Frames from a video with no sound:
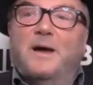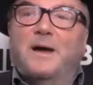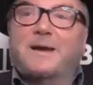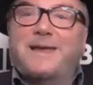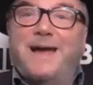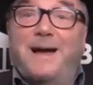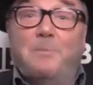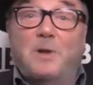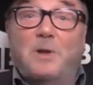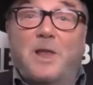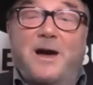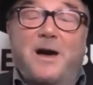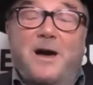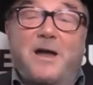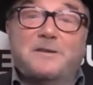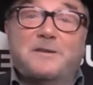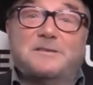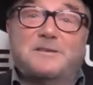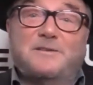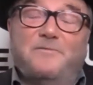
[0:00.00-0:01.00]
Kamala
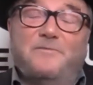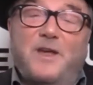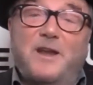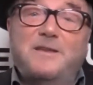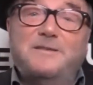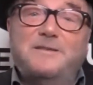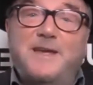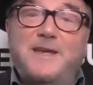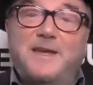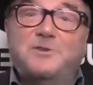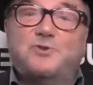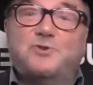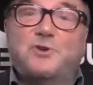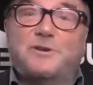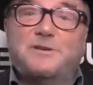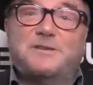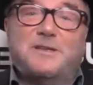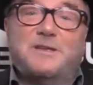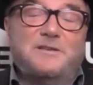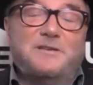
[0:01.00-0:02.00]
Harris, a very
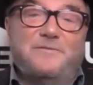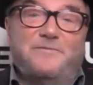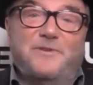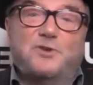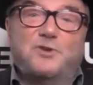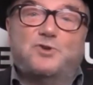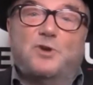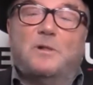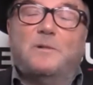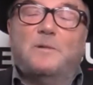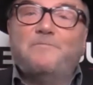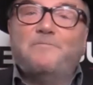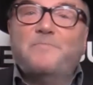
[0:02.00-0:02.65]
dangerous individual,